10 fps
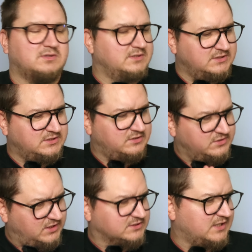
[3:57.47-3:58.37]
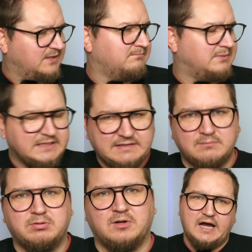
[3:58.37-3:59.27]
This is just
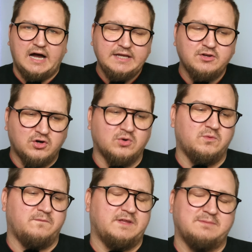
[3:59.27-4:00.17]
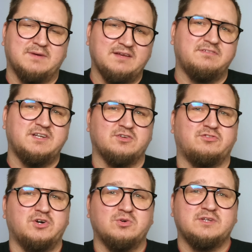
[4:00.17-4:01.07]
unbelievable. I know that my videos
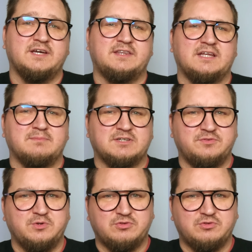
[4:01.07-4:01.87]
don't get that much views